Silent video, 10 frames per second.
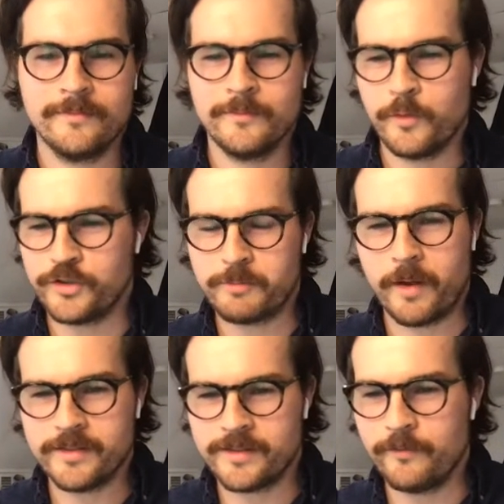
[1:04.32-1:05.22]
Which
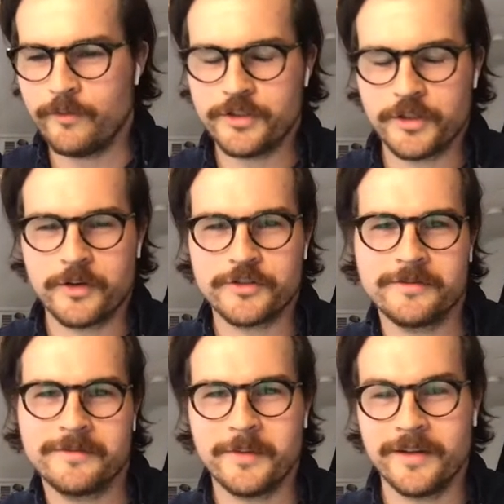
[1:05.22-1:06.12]
probably isn't helpful to your question,
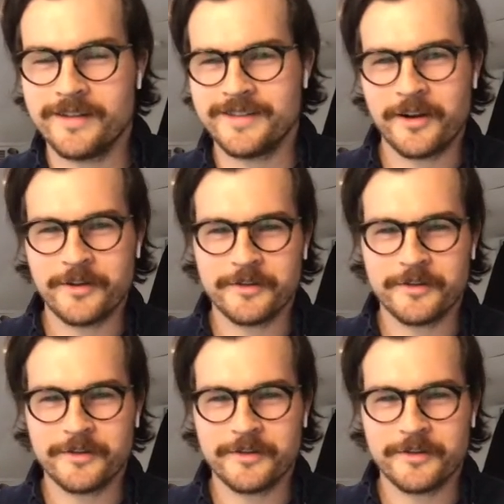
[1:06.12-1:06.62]
but it is an Audio